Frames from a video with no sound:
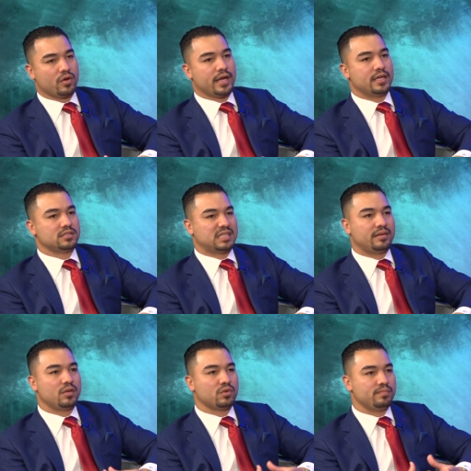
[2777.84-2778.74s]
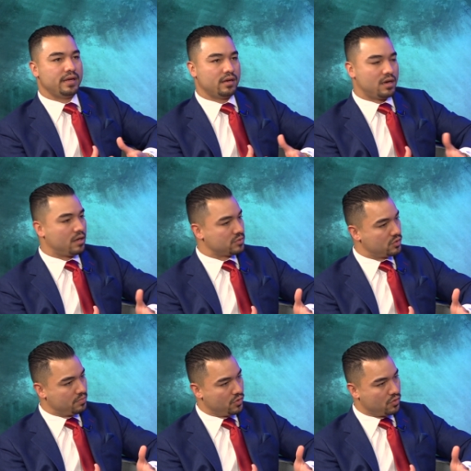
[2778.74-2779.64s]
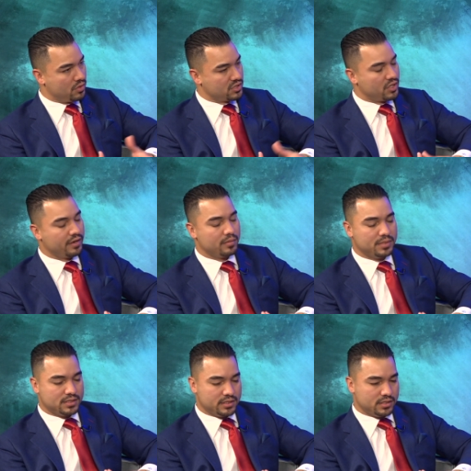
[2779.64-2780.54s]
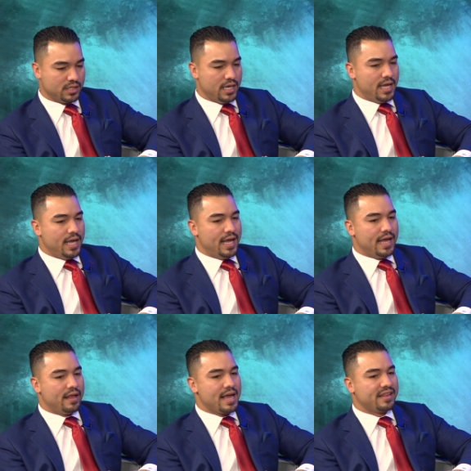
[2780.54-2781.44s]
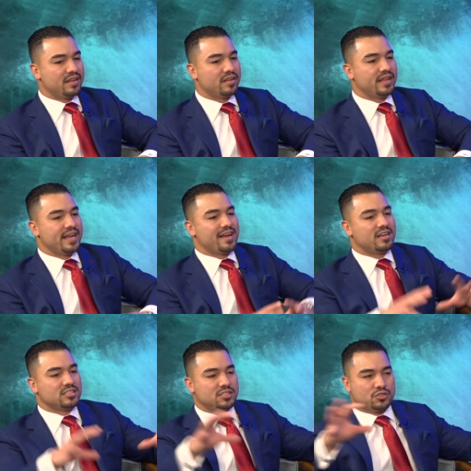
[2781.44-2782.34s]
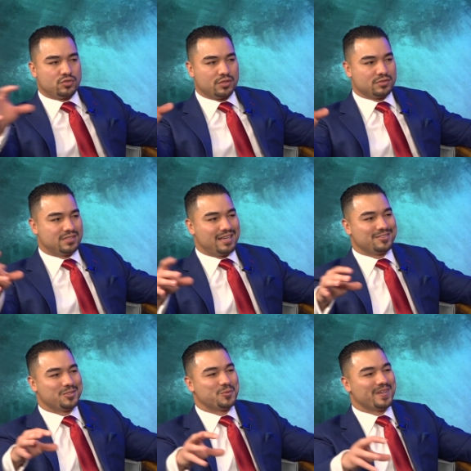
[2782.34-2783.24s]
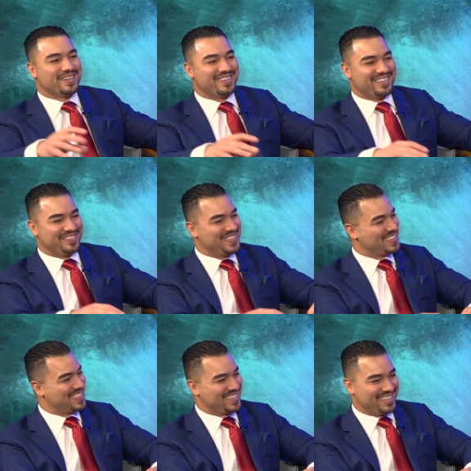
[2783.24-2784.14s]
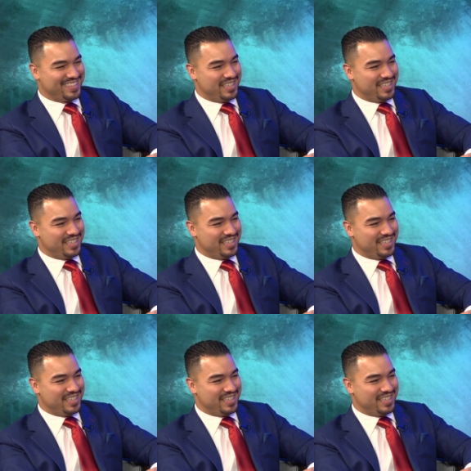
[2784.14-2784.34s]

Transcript: Okay. Same thing with being an entrepreneur, starting a business, and at the end of the day, it kind of still trickles down to where? Real estate.